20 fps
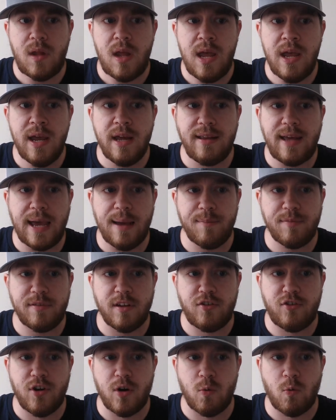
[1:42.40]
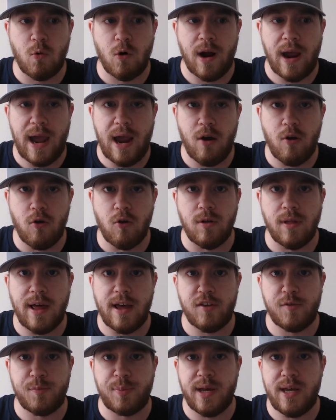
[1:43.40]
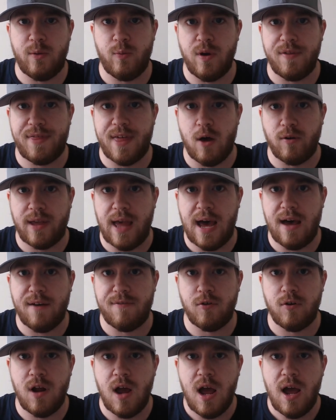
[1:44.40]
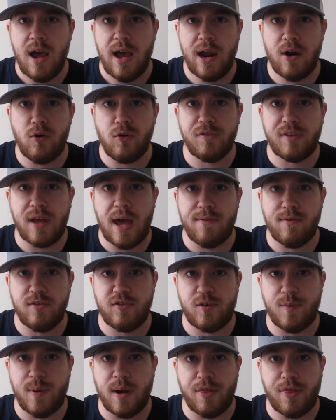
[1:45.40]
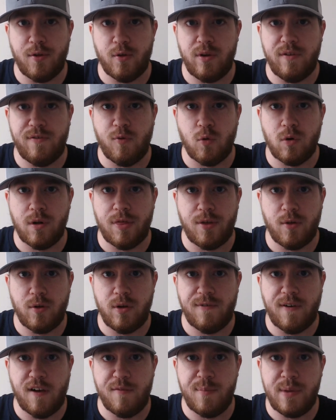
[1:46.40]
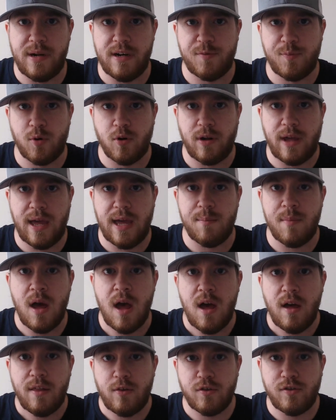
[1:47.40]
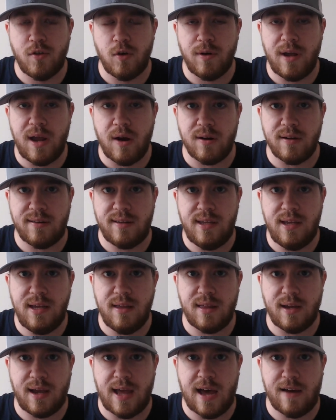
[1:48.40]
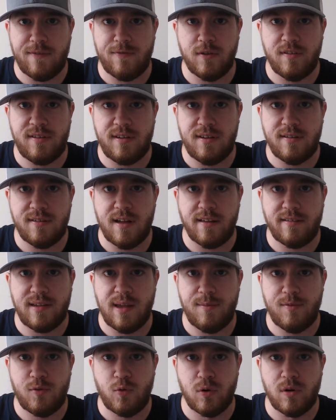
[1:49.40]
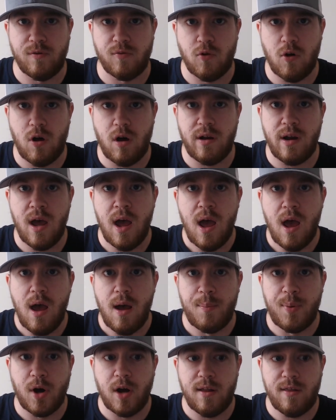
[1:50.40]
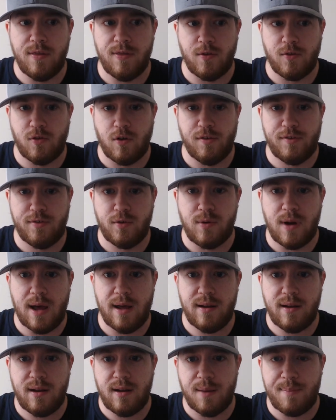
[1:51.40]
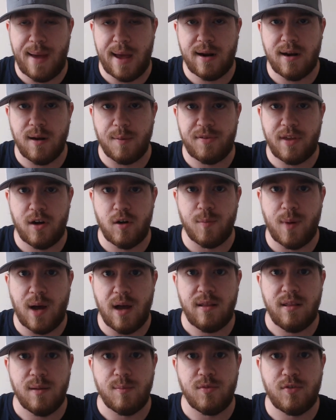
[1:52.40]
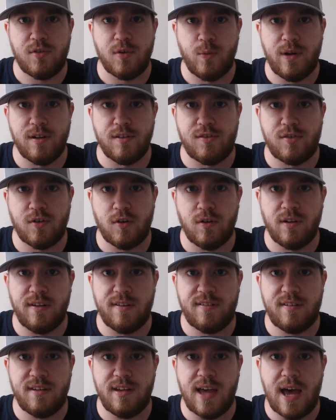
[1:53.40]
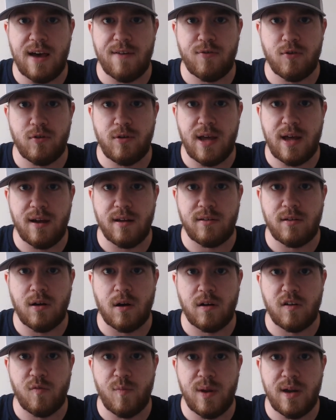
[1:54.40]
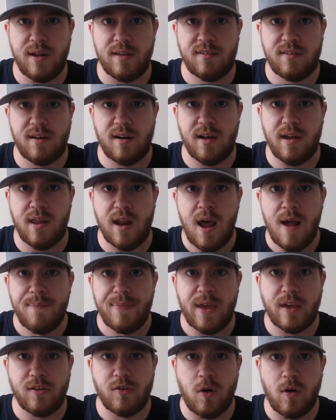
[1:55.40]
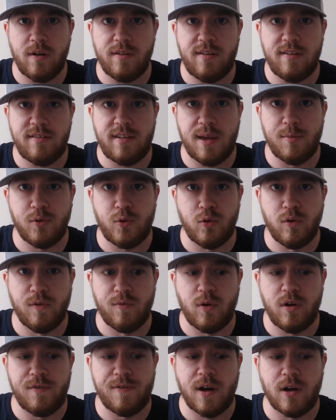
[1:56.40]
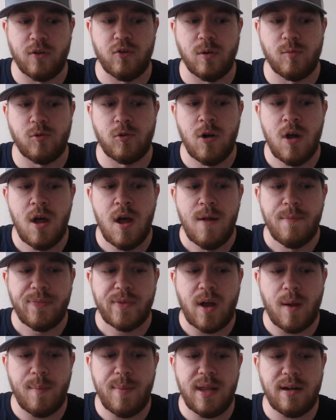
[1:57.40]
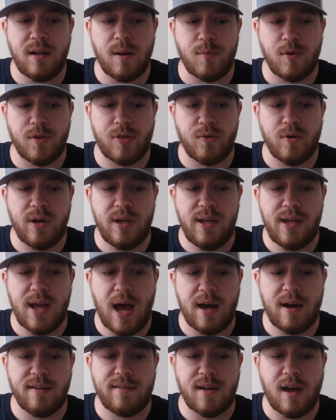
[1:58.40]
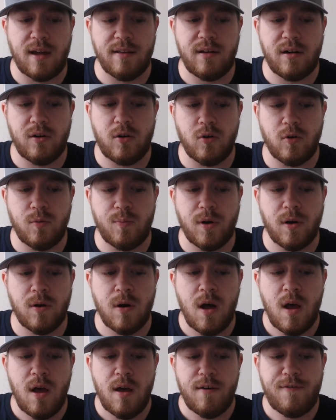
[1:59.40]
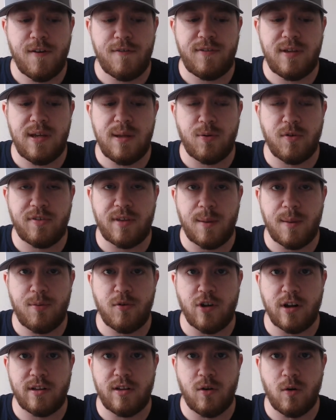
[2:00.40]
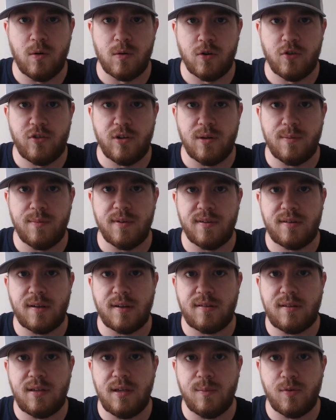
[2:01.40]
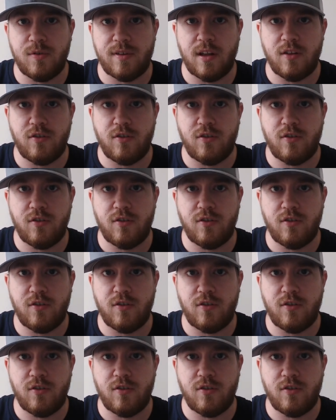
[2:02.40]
in games this year where Harrell has played without Gafford, Harrell's averaged about 34 to 35 minutes per game. There's no guarantee that Gafford sees that same sort of run, but there's also not a backup center behind him. So we could certainly see Gafford get a ton of minutes tonight as long as he's able to avoid foul trouble. Coming in at number three, Giannis Antetokounmpo, 15% projected ownership, 16%